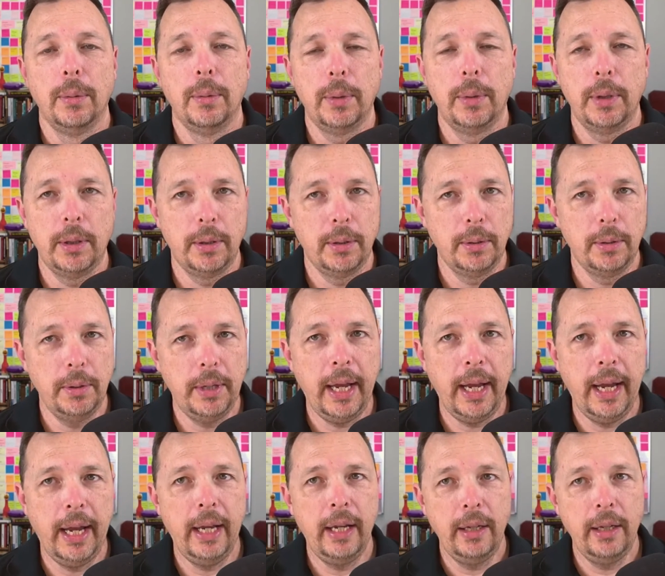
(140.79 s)
Well,
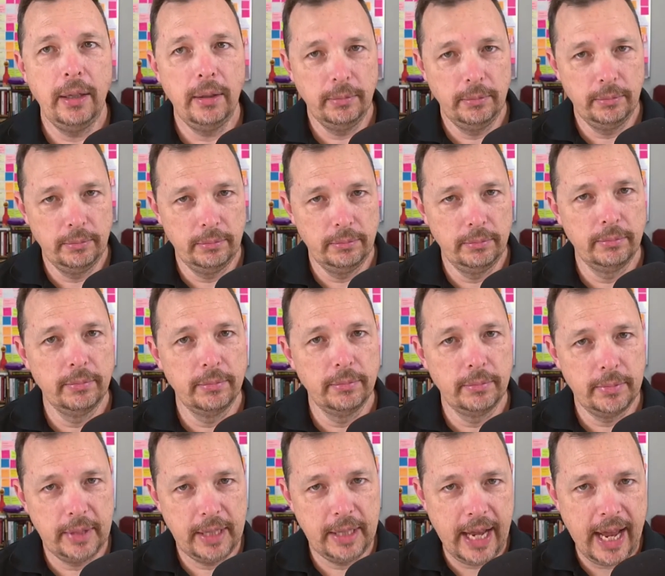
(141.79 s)
okay,
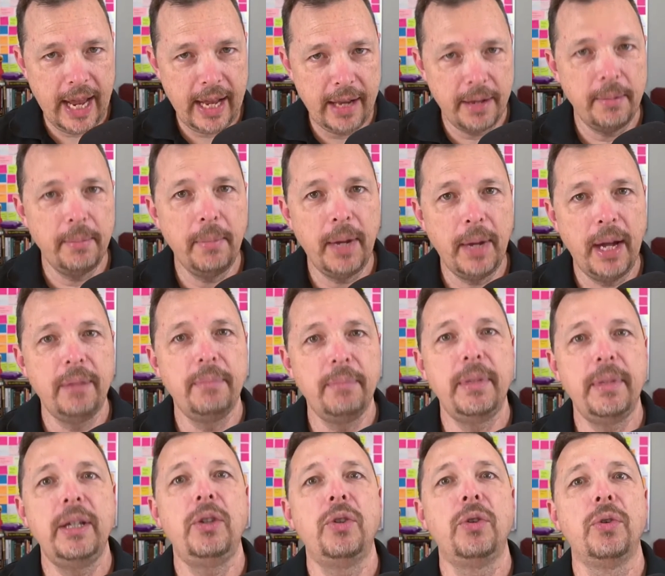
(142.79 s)
that
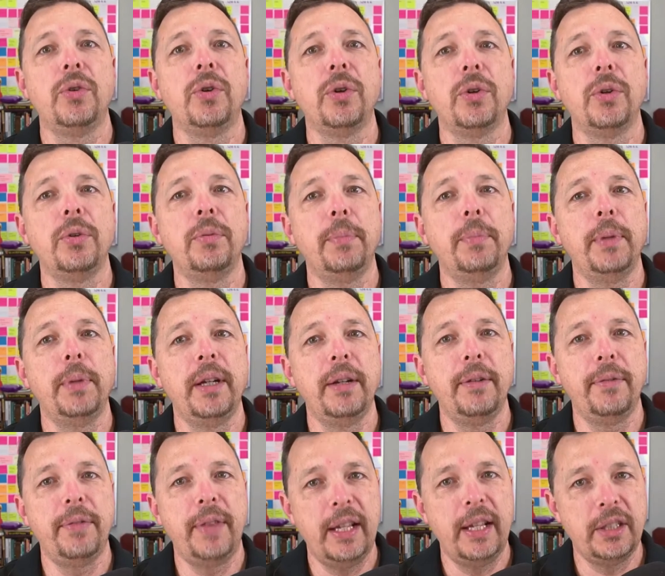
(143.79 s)
might be true, but
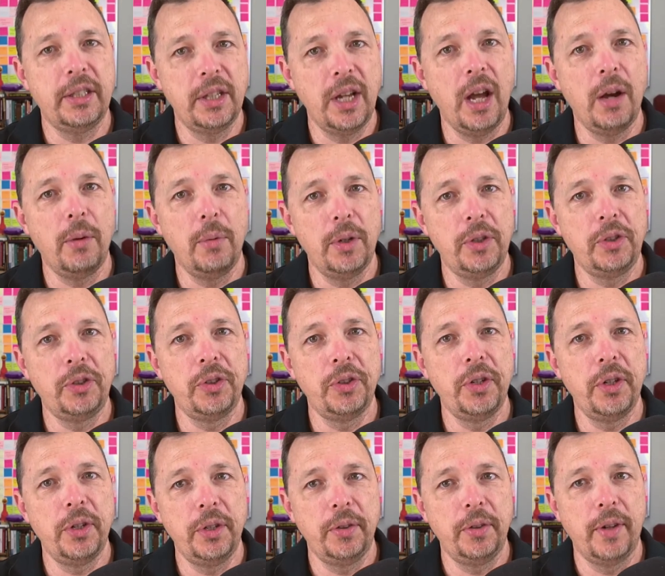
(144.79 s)
if that's not what you're
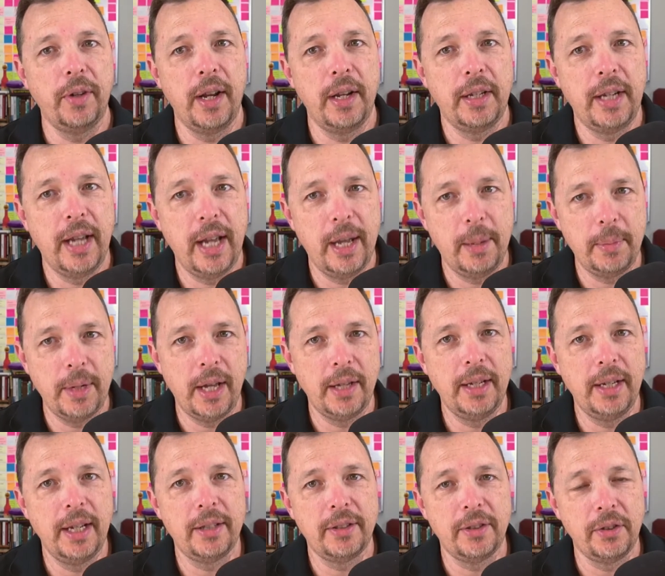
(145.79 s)
doing right now, I'm not
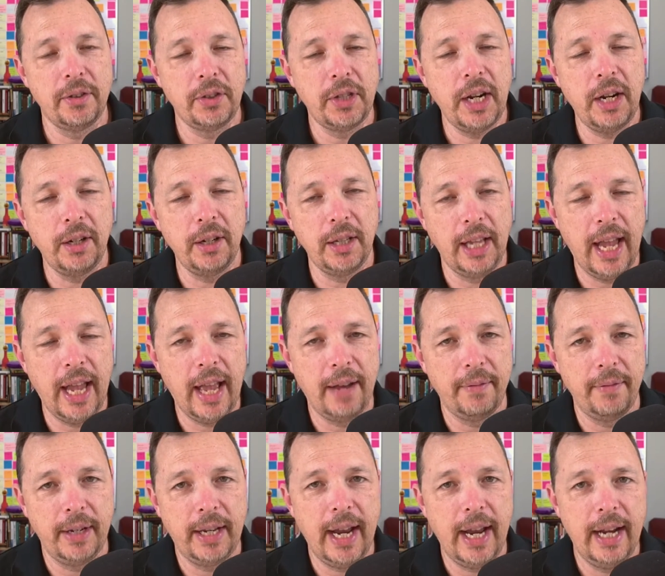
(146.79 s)
necessarily
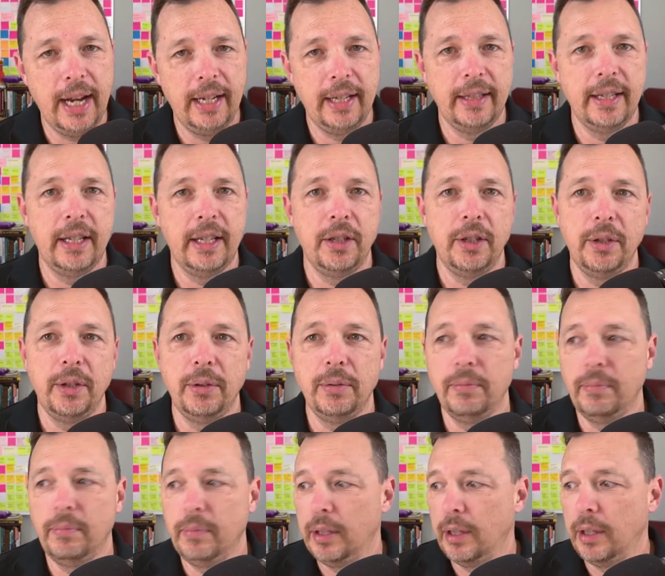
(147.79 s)
advocating that
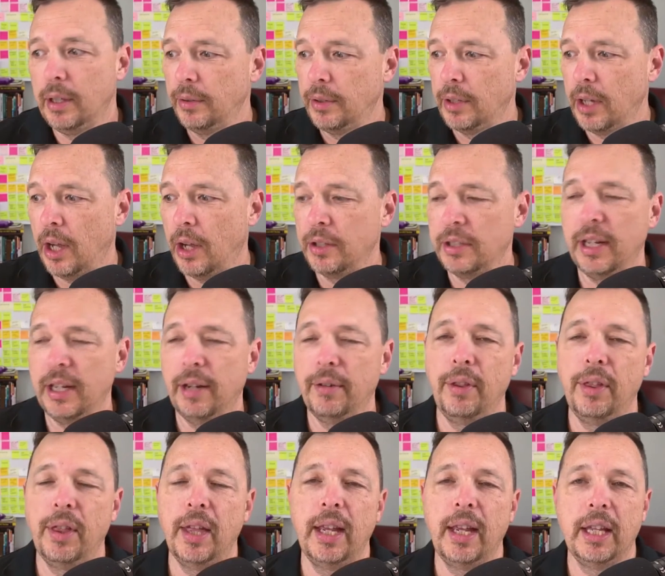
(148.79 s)
you, you know, toss
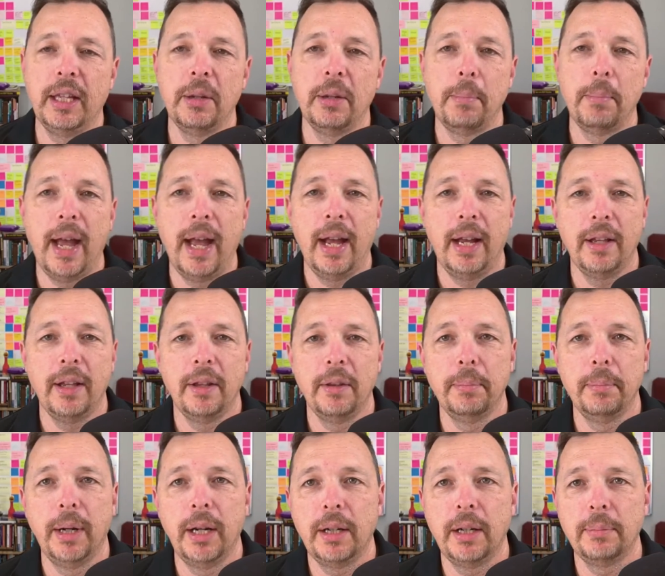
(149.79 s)
everything in the back of the
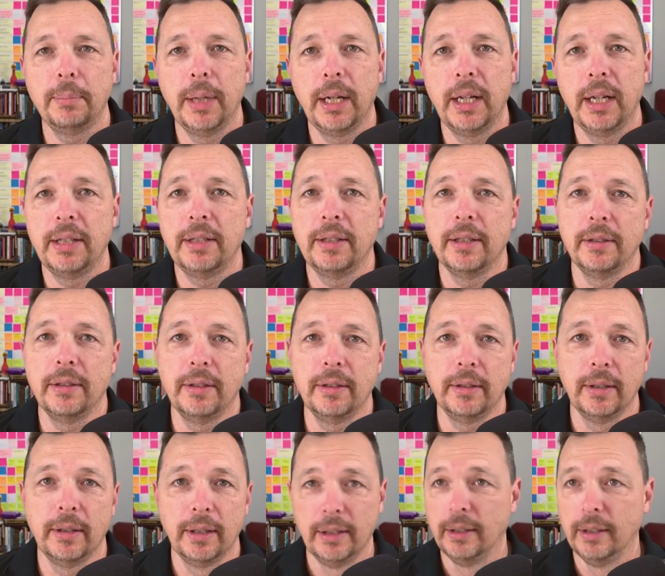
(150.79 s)
bug bus
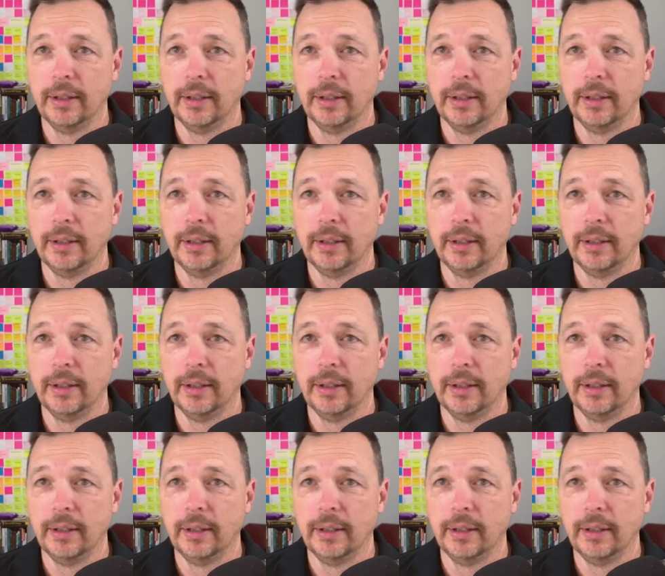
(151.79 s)
and